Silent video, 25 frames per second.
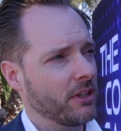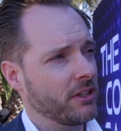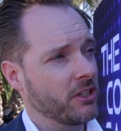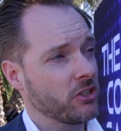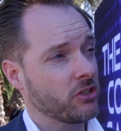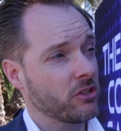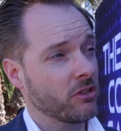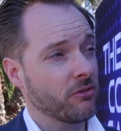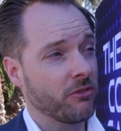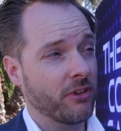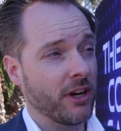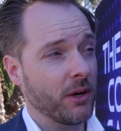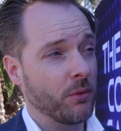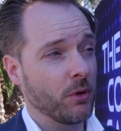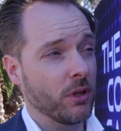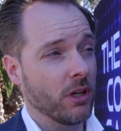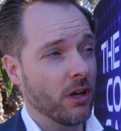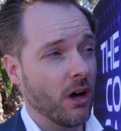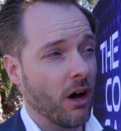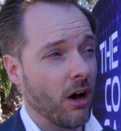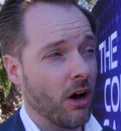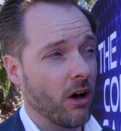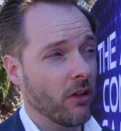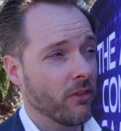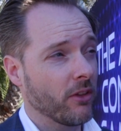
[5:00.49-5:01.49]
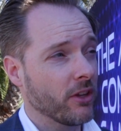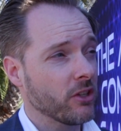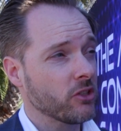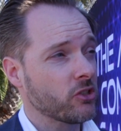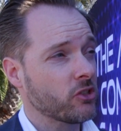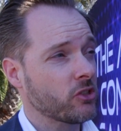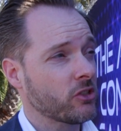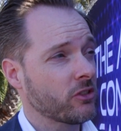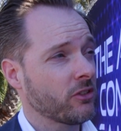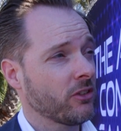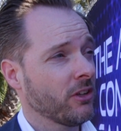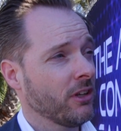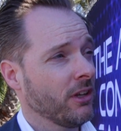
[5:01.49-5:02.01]
that it's a very
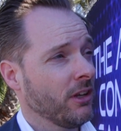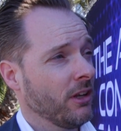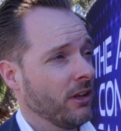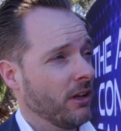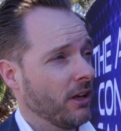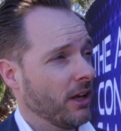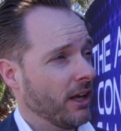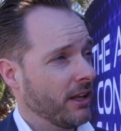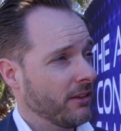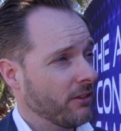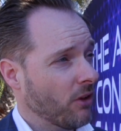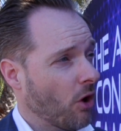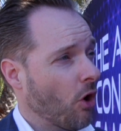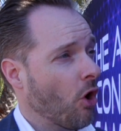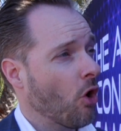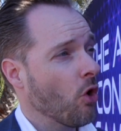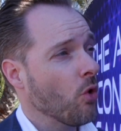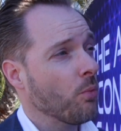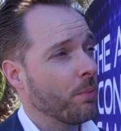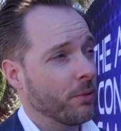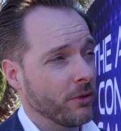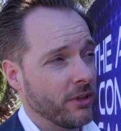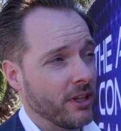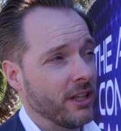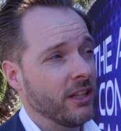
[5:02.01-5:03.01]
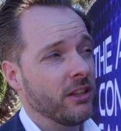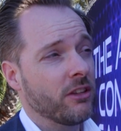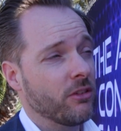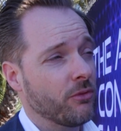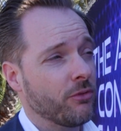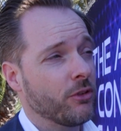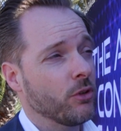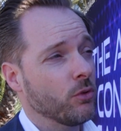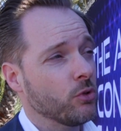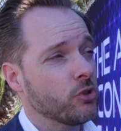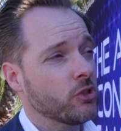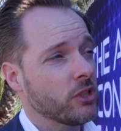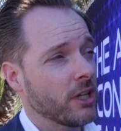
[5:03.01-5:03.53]
honest and open
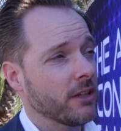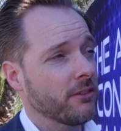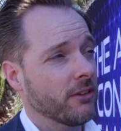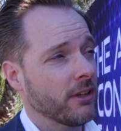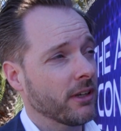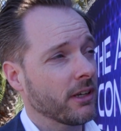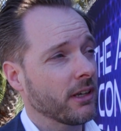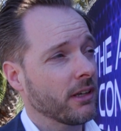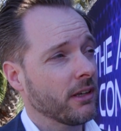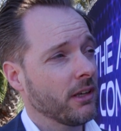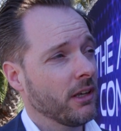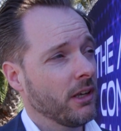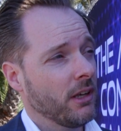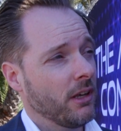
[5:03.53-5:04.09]
interview setting.